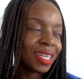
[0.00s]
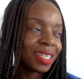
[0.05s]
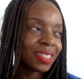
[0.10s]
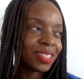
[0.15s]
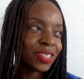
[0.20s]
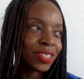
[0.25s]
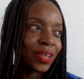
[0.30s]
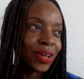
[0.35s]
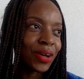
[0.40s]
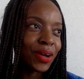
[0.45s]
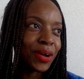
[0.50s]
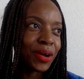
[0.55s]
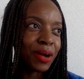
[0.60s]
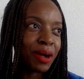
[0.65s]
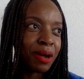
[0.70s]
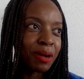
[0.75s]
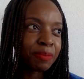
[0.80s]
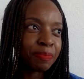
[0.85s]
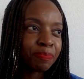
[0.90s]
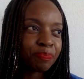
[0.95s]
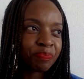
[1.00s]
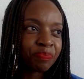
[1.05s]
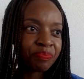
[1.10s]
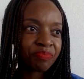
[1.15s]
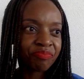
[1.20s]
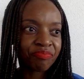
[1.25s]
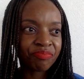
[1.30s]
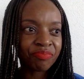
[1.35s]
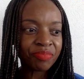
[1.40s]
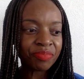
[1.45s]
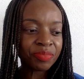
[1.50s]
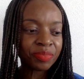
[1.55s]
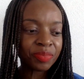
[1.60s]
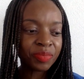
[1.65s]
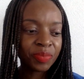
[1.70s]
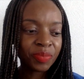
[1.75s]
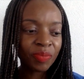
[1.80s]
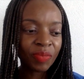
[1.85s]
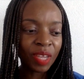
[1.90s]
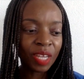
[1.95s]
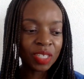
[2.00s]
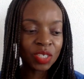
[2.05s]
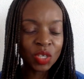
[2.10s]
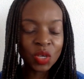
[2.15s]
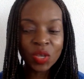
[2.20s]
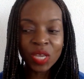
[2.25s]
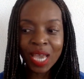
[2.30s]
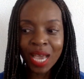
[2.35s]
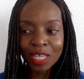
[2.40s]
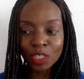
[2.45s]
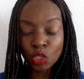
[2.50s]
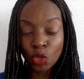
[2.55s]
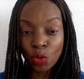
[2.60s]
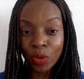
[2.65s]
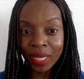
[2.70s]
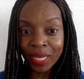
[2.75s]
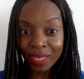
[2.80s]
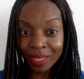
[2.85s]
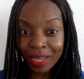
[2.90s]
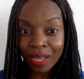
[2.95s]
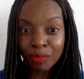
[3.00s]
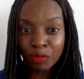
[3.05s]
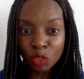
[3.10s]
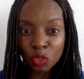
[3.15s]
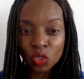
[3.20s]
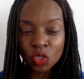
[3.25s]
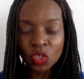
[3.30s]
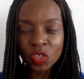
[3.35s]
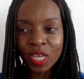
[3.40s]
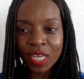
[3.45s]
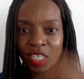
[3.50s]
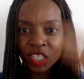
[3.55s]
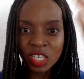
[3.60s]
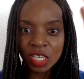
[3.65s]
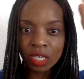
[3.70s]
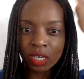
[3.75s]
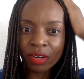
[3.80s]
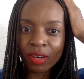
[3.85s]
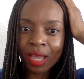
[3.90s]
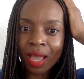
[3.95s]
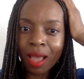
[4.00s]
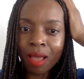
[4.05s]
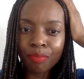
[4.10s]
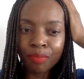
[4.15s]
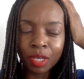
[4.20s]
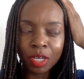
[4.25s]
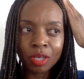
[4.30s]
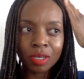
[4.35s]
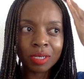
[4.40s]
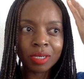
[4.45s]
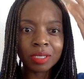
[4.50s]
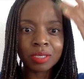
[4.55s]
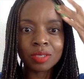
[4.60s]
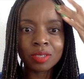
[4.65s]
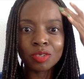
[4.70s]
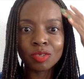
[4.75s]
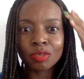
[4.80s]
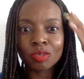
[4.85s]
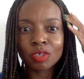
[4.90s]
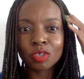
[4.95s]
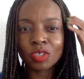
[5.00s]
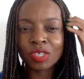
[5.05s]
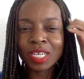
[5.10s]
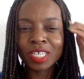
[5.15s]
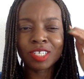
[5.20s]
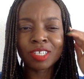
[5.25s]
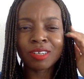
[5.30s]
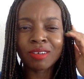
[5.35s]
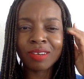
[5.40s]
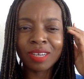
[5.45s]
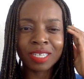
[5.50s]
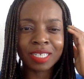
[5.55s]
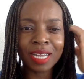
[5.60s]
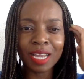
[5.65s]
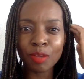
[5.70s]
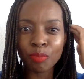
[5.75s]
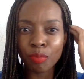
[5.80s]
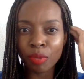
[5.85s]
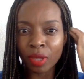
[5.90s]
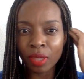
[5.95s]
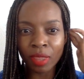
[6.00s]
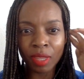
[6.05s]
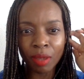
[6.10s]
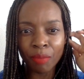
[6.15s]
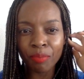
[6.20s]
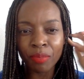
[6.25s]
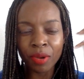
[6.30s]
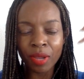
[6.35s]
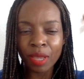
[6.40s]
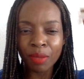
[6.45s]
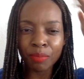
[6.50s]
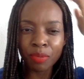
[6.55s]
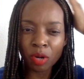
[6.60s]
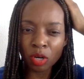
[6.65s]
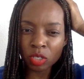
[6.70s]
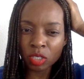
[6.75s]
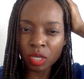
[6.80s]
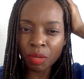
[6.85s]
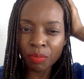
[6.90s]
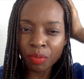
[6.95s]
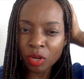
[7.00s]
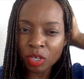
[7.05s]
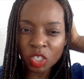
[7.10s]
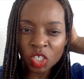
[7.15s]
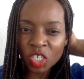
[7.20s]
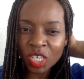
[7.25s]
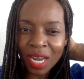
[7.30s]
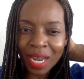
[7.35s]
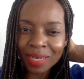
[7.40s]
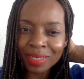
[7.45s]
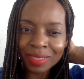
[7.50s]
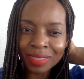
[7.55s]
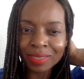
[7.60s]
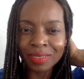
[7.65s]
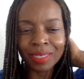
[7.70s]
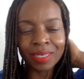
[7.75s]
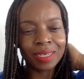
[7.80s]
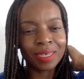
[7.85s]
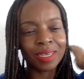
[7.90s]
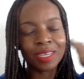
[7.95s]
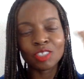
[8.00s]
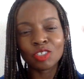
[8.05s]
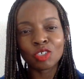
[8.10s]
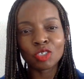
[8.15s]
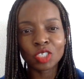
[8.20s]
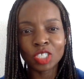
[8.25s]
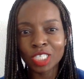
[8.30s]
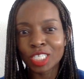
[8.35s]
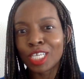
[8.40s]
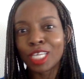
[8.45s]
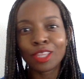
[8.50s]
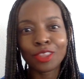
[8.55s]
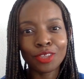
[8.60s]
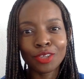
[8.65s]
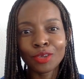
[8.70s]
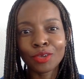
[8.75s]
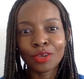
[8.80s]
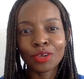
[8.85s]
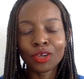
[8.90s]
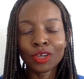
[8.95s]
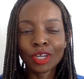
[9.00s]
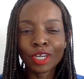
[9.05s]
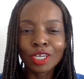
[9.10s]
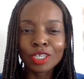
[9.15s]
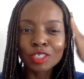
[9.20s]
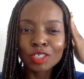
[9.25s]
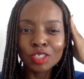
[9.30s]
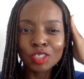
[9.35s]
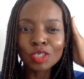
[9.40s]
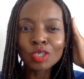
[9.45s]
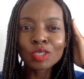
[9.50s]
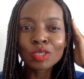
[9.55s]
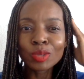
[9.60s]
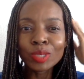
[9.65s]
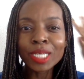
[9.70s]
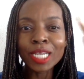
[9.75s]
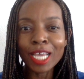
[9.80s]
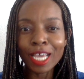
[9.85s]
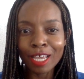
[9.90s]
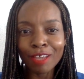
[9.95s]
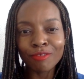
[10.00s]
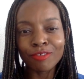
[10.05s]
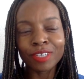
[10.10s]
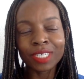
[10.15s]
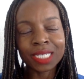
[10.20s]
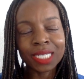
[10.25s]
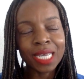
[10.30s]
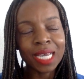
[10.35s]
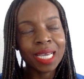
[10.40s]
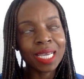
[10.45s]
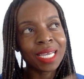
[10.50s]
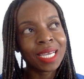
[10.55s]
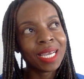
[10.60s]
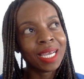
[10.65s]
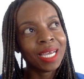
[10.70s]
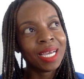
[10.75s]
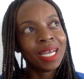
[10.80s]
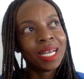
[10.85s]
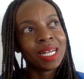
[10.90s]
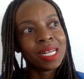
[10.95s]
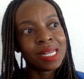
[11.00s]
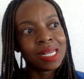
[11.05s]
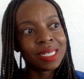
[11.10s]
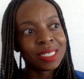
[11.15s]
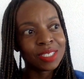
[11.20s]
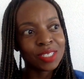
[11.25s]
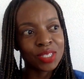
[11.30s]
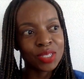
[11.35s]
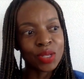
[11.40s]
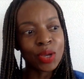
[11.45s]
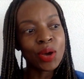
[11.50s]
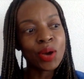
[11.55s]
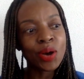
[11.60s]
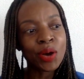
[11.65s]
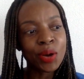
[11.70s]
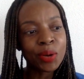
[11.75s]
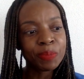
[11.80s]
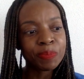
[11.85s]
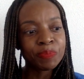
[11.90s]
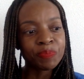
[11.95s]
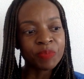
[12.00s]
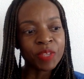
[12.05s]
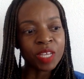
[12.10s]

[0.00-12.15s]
So yeah, so when it comes to Sudarshan Kriya, because you know Sudarshan Kriya is like brushing your teeth. You know, you should do it every day. So